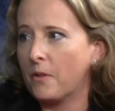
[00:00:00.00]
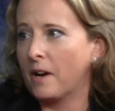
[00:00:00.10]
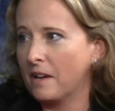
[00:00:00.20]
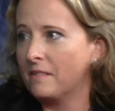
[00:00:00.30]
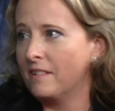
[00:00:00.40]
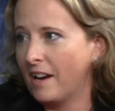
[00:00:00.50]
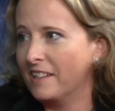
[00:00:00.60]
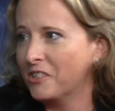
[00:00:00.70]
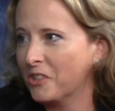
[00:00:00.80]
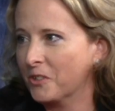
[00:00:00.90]
had
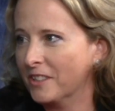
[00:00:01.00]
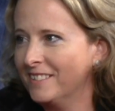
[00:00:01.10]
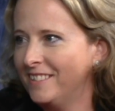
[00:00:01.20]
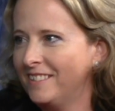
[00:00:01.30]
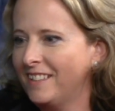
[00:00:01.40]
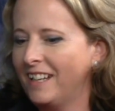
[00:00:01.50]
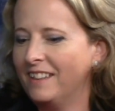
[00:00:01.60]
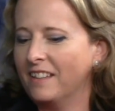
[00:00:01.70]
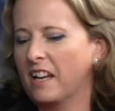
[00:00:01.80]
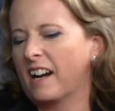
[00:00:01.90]
nine children. Okay.
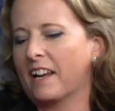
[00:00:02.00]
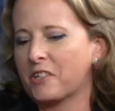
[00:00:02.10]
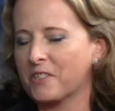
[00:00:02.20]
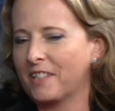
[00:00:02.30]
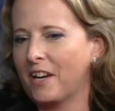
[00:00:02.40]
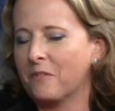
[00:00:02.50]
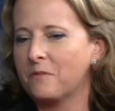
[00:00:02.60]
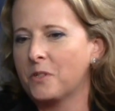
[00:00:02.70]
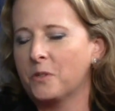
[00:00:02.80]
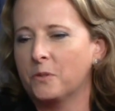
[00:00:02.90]
And, and I actually have
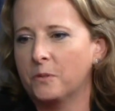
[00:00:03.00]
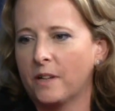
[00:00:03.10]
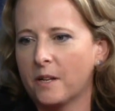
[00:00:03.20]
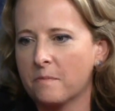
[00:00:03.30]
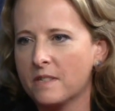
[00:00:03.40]
two um,